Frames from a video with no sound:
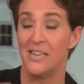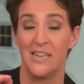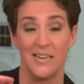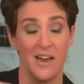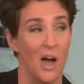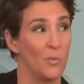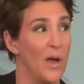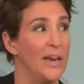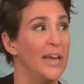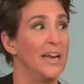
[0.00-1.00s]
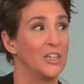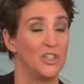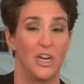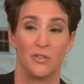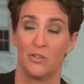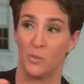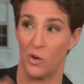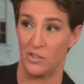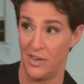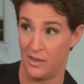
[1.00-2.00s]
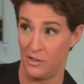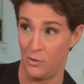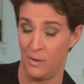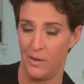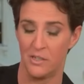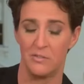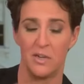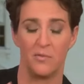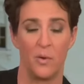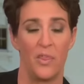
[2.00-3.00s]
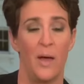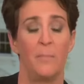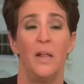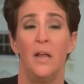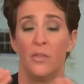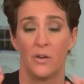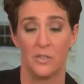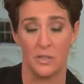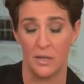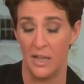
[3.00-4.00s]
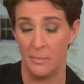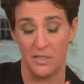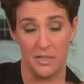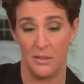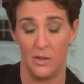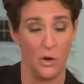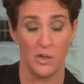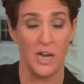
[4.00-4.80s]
Did not run it in exchange for Schwarzenegger doing a bunch of stuff with them. There's claims in the New York